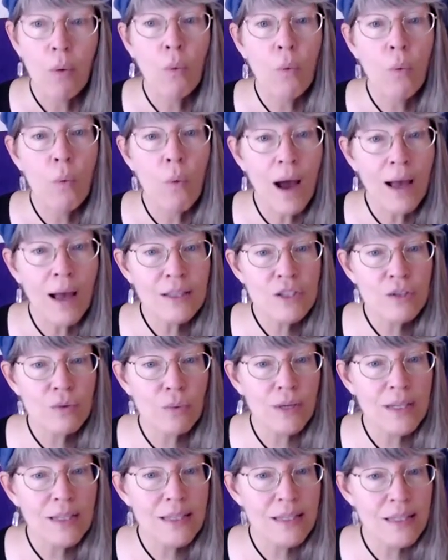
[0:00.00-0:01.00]

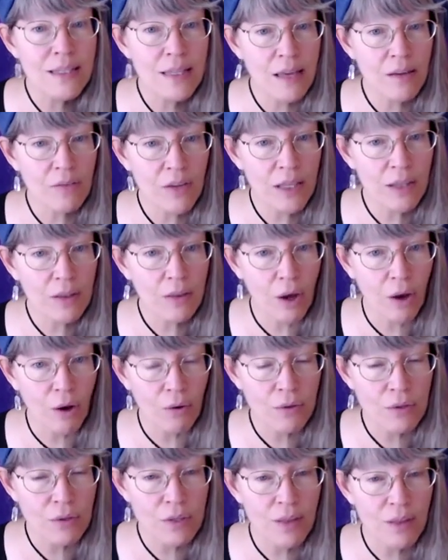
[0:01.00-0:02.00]
Once receiving
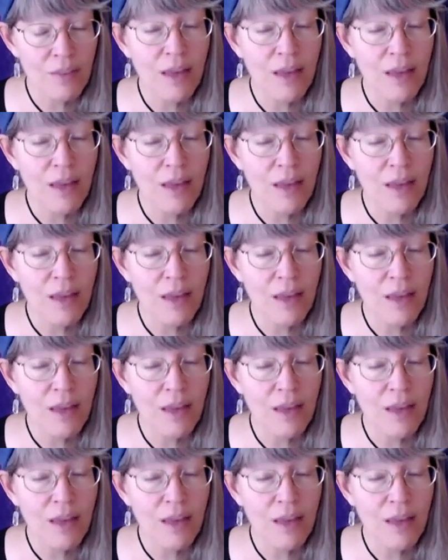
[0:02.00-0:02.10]
those,